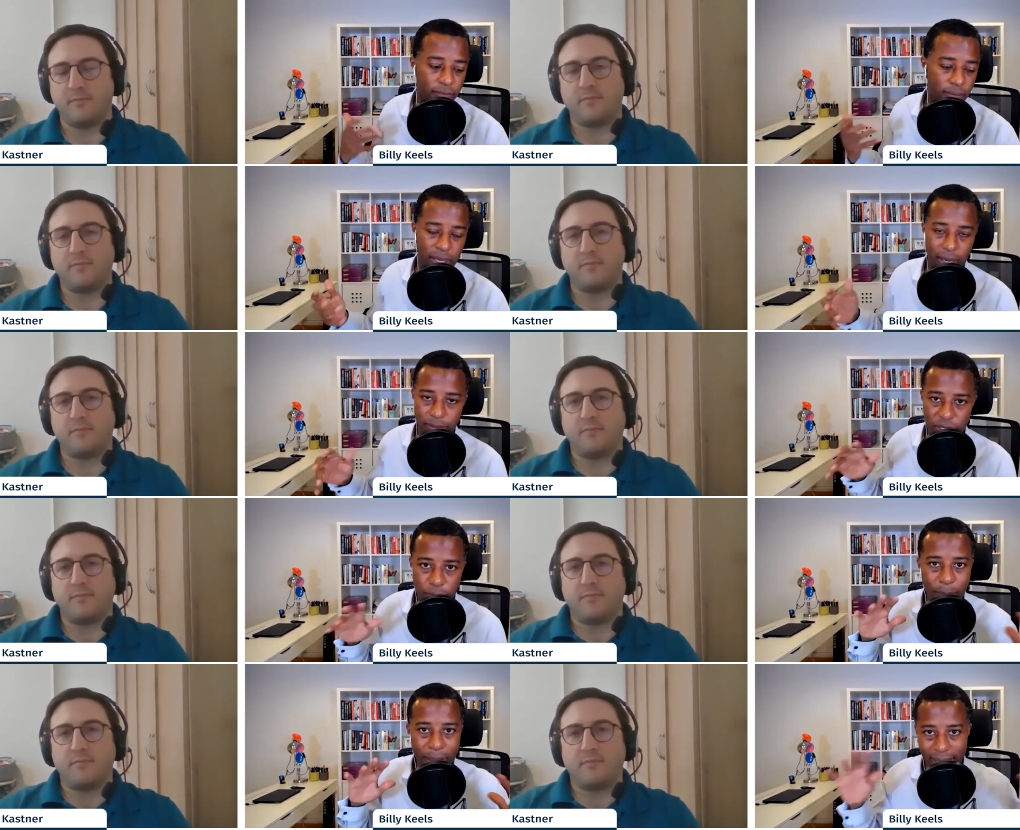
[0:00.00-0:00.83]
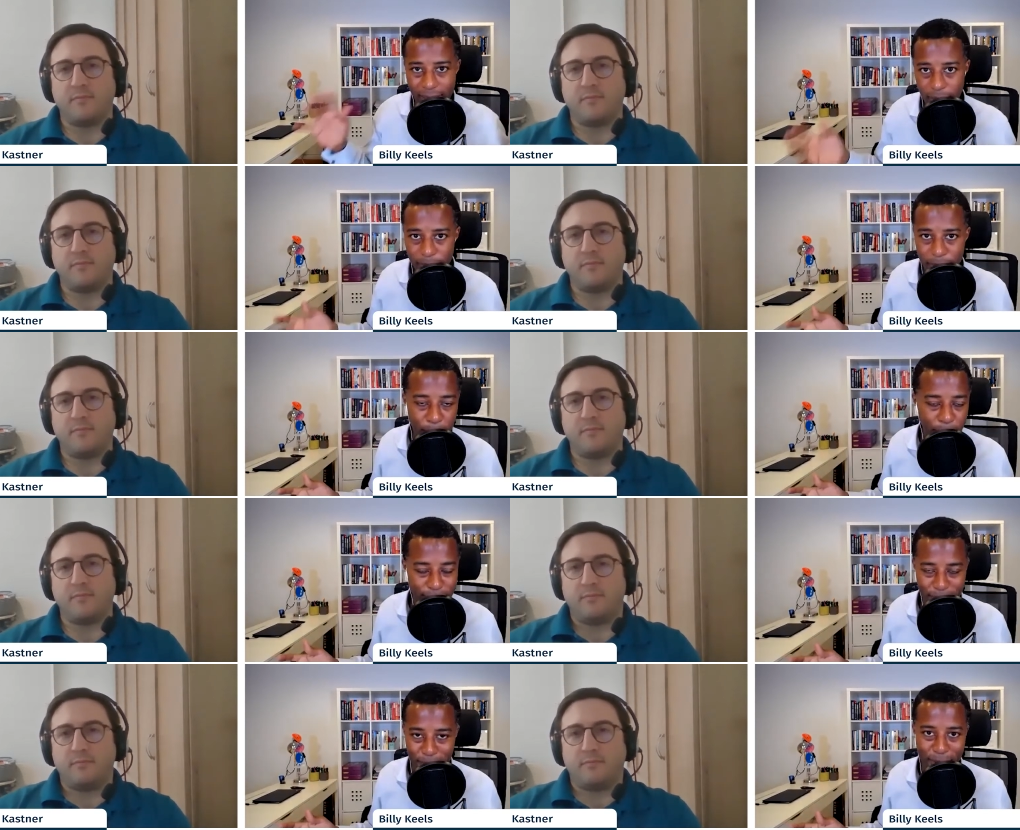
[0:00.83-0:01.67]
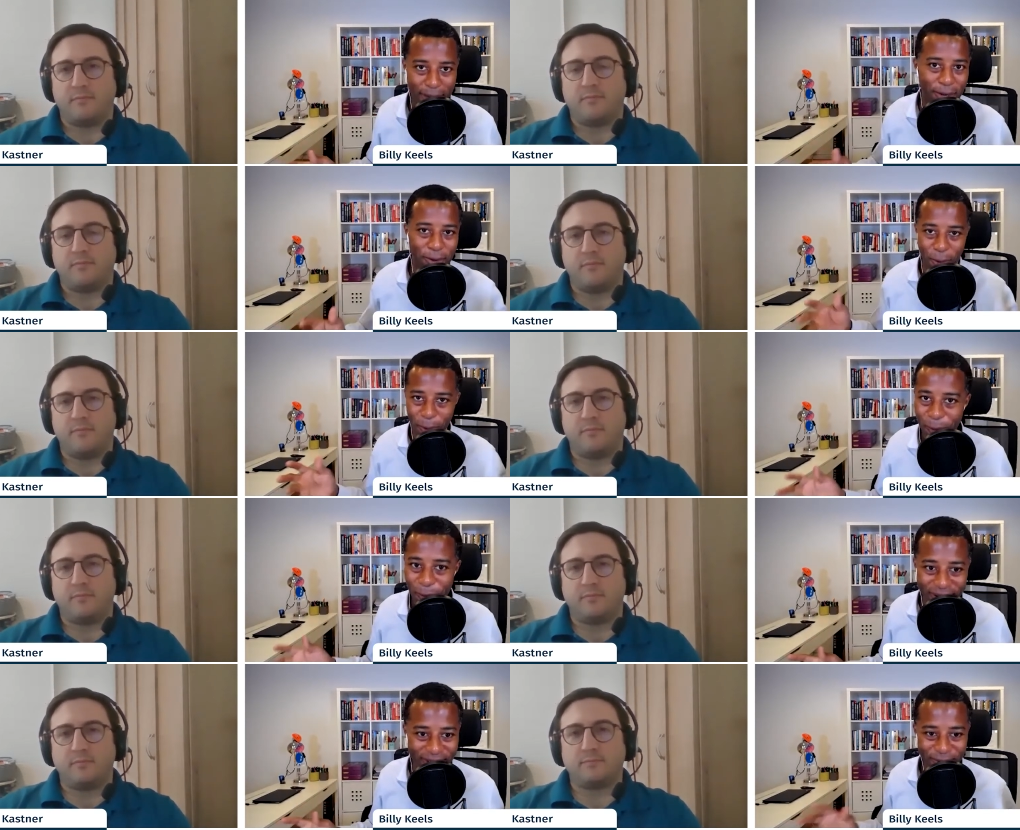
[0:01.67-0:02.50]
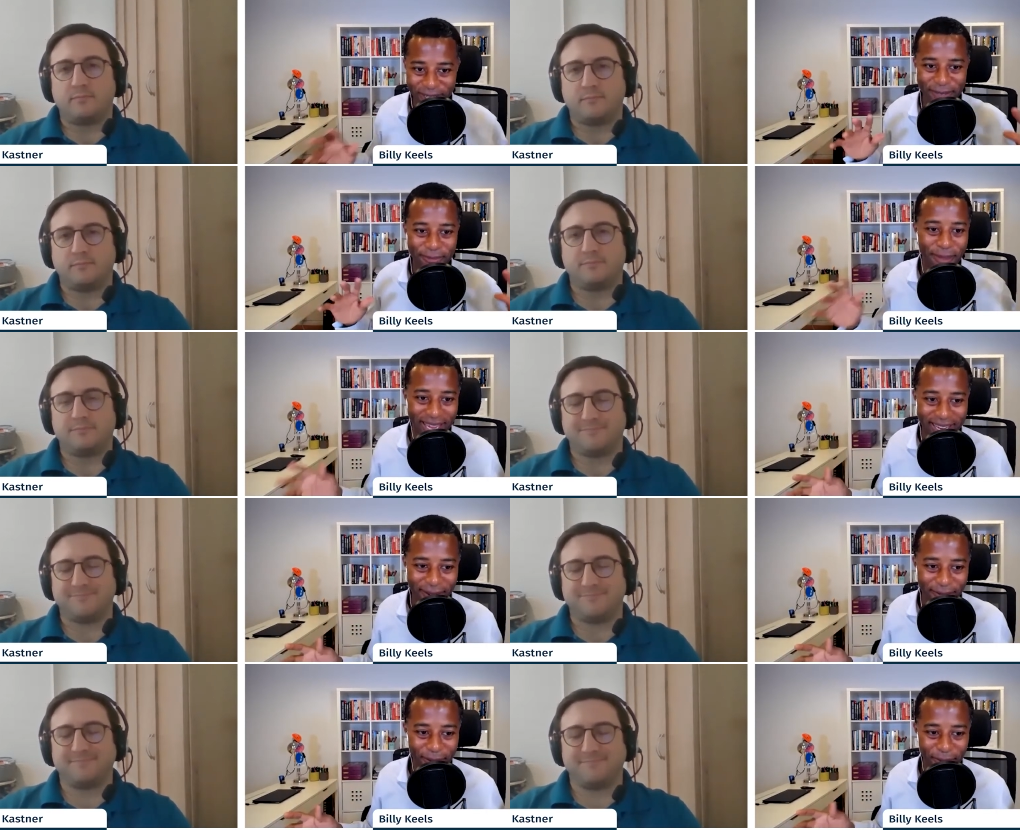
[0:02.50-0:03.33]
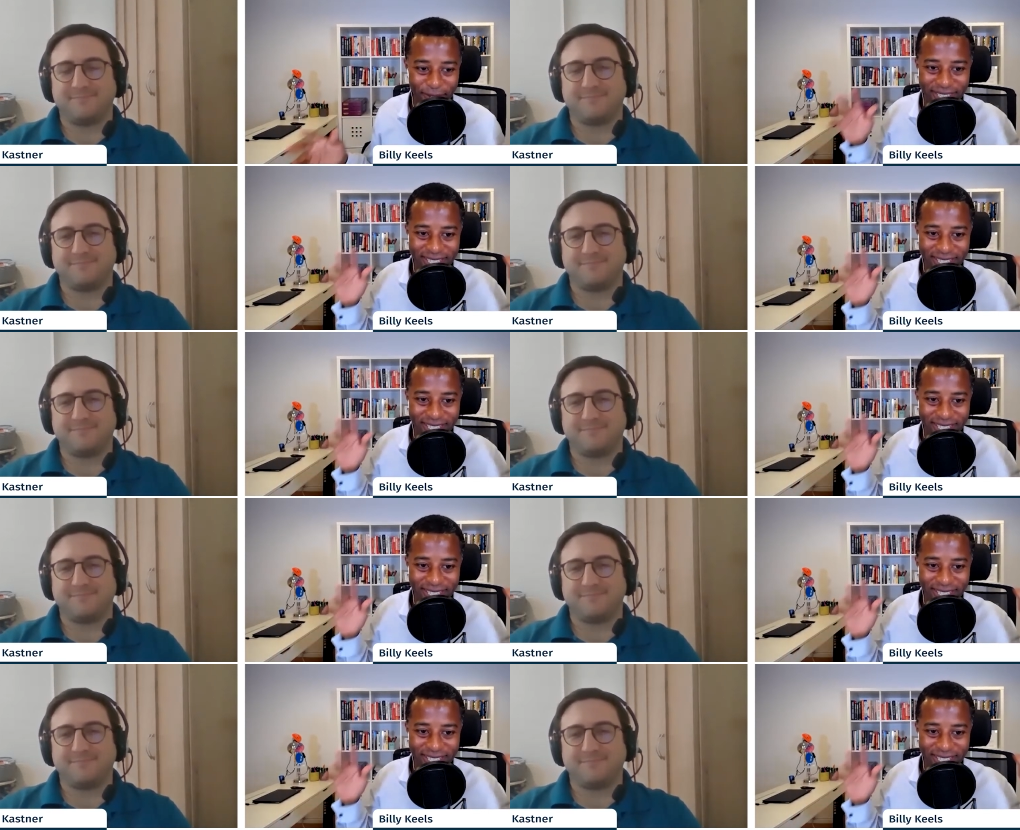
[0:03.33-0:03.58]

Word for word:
Speaker 1: and I'm just making up numbers, everybody. Don't worry, we're just making up numbers.